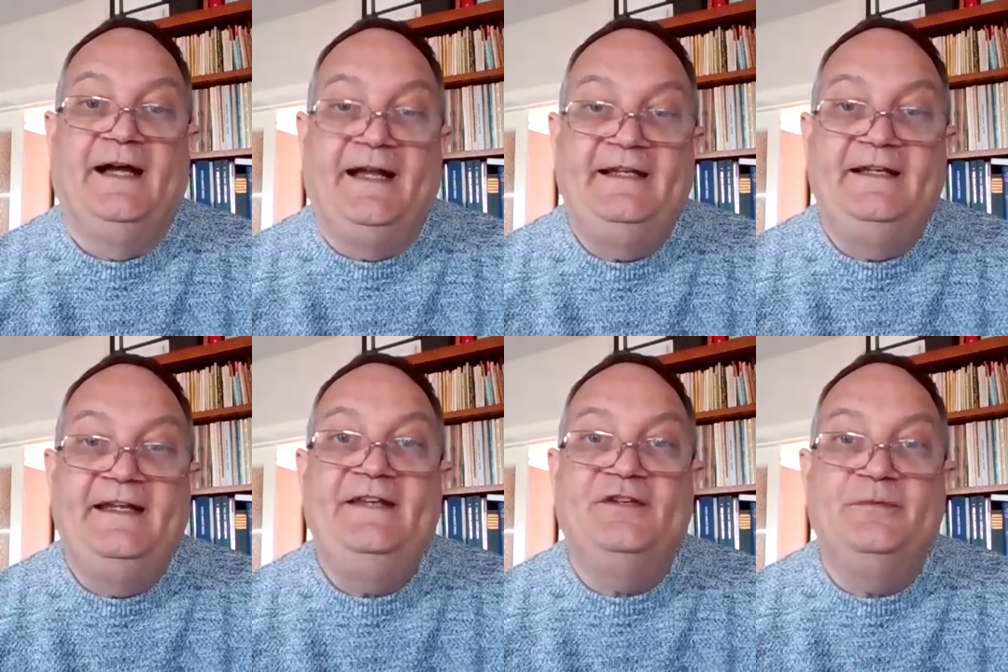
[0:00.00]
and it
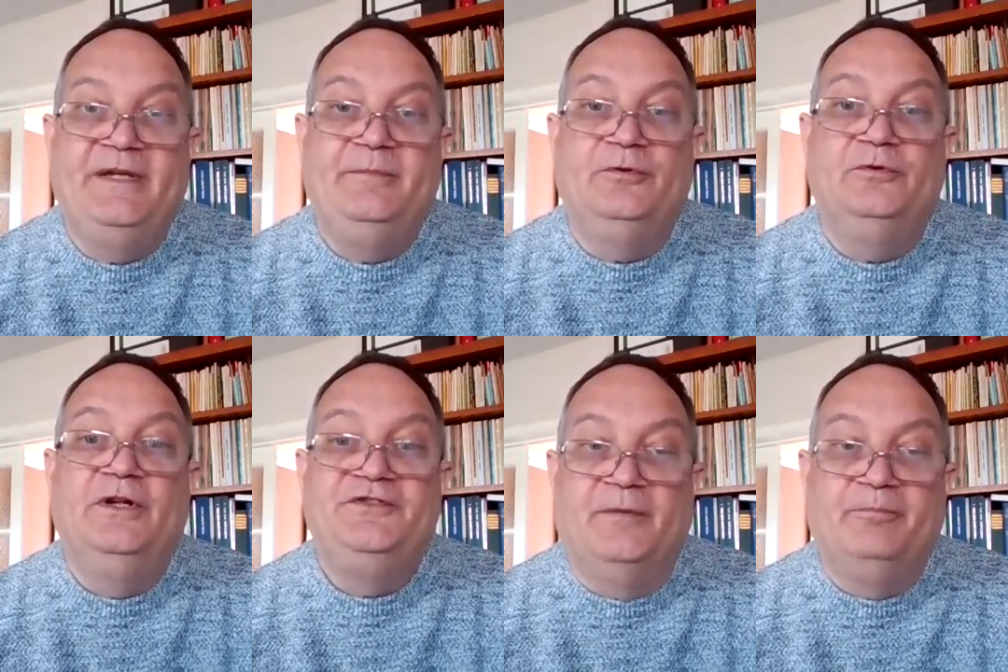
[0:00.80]
leads to people
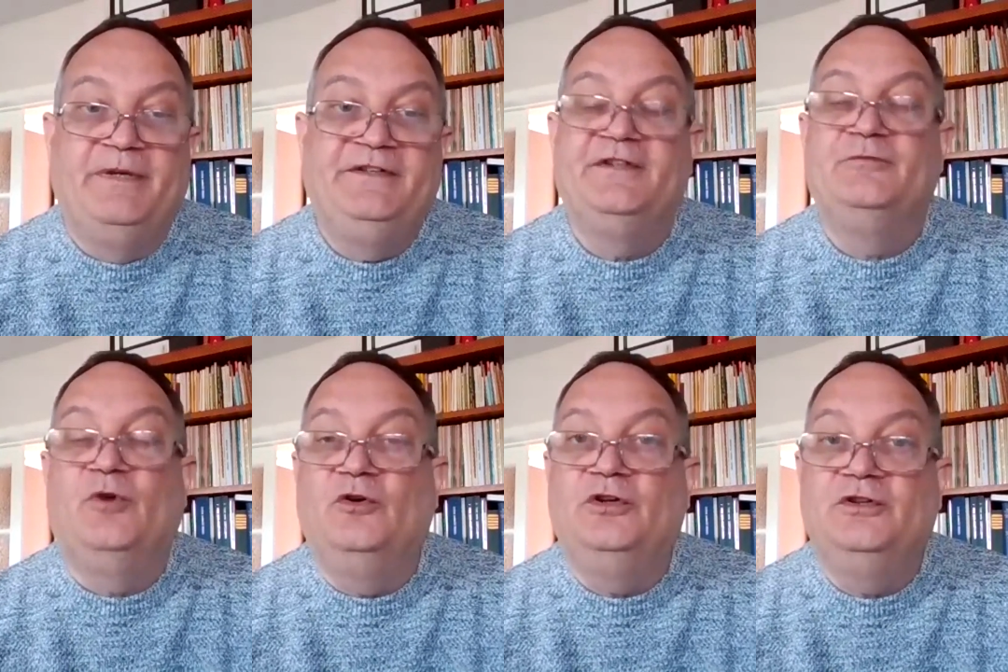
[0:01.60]
jumping to the
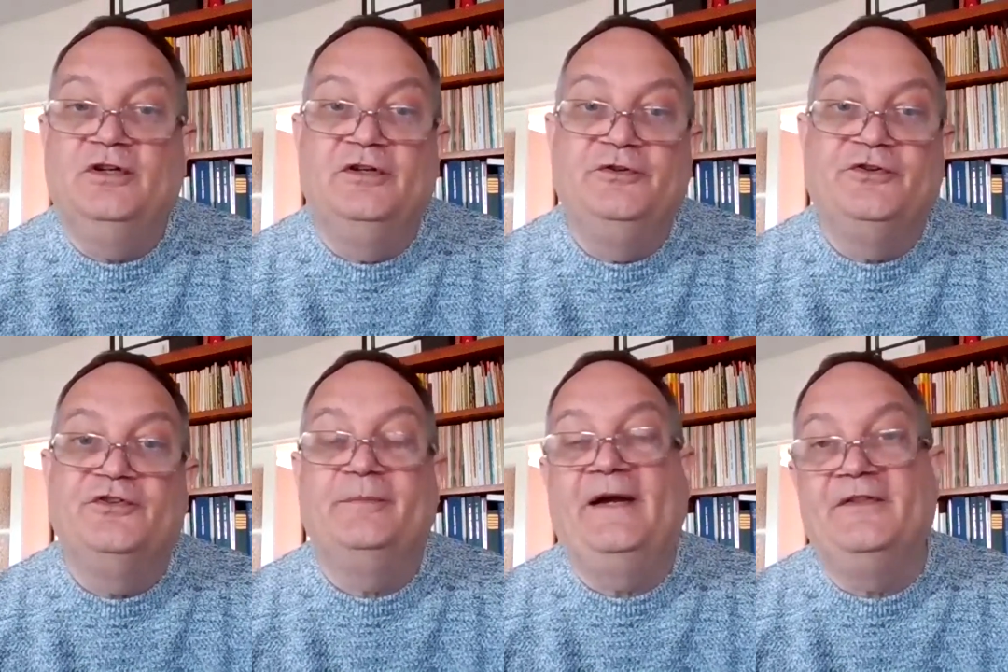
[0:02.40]
wrong
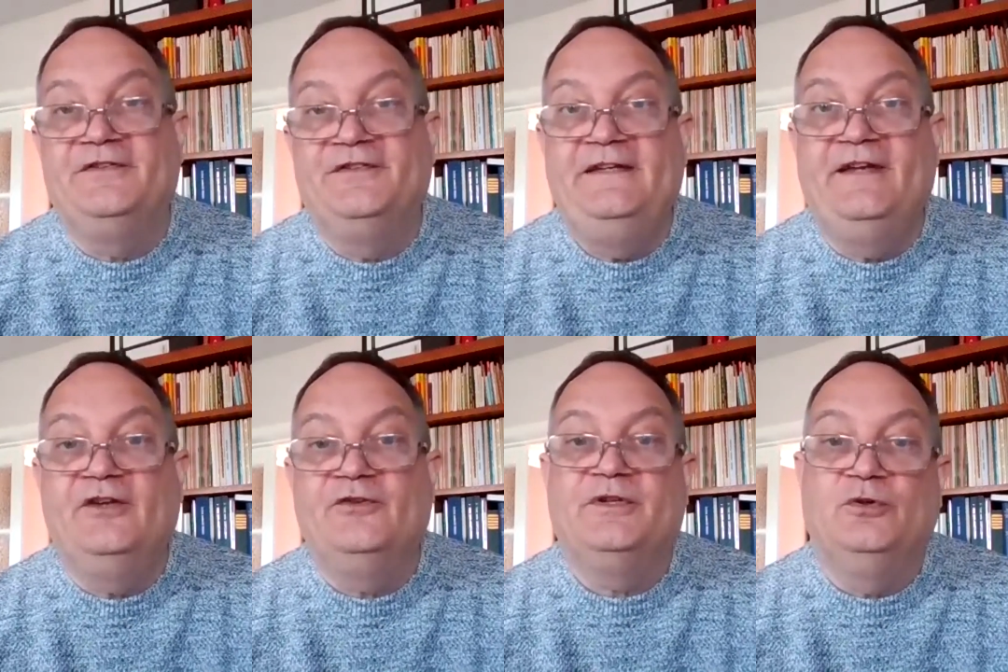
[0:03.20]
conclusions about the
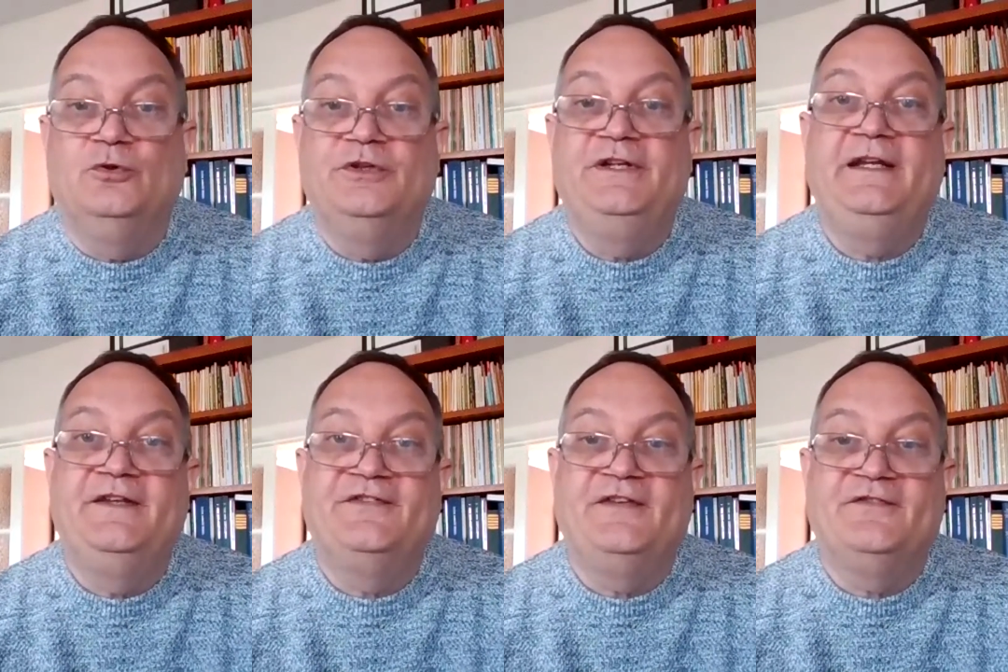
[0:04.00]
details recorded in
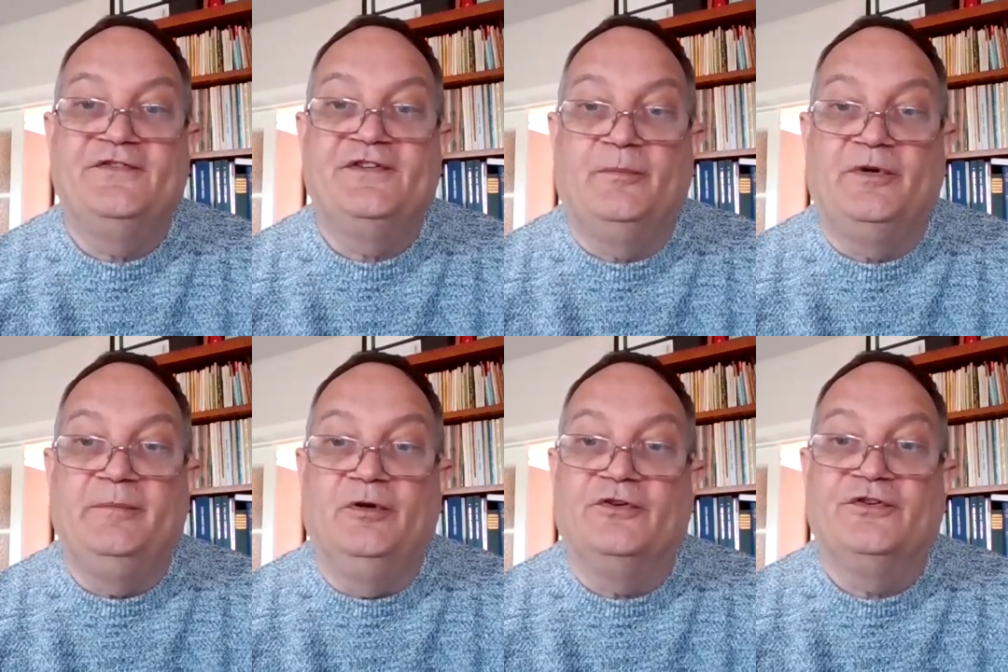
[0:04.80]
the census summary
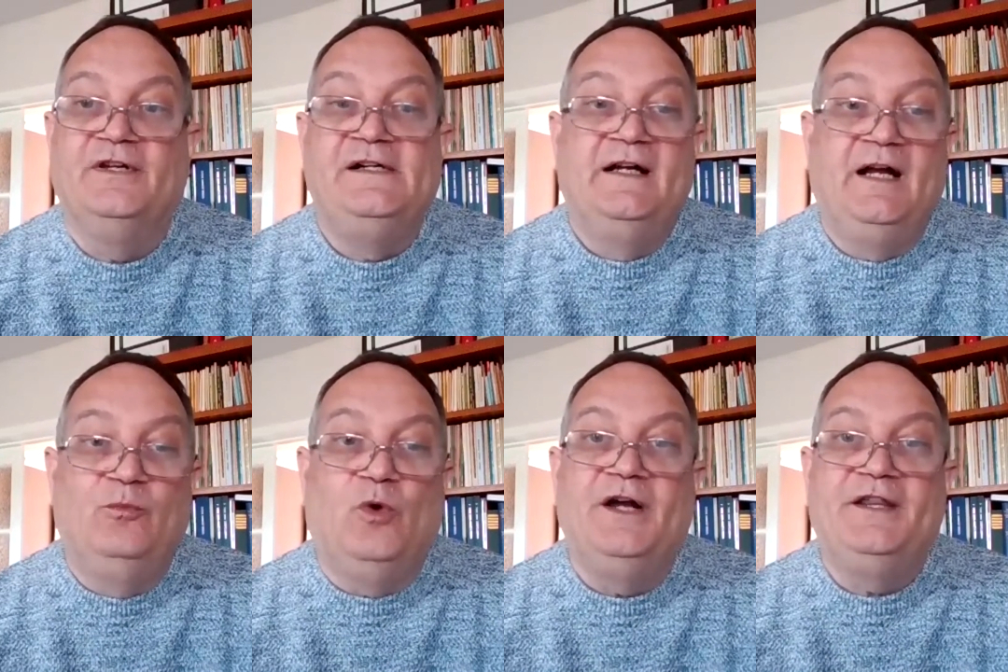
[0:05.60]
books
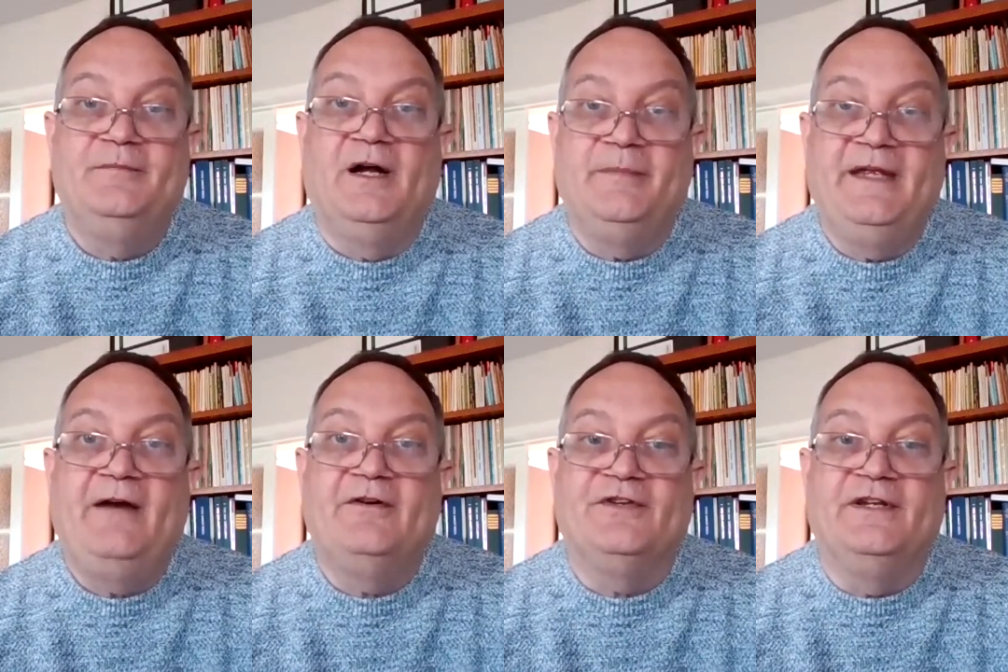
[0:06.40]
and why there might be
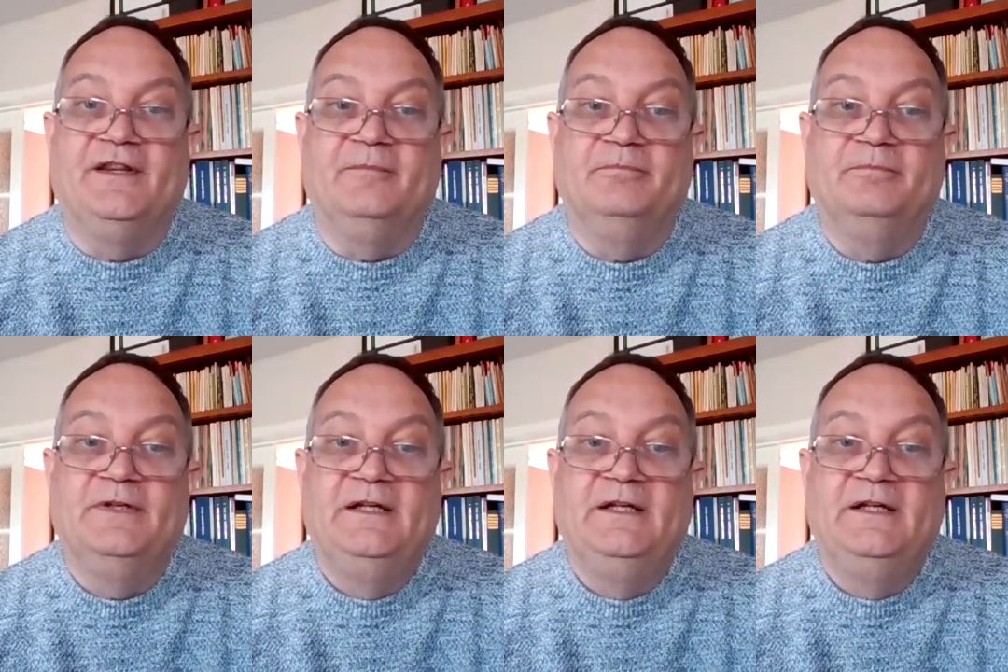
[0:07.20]
errors in them.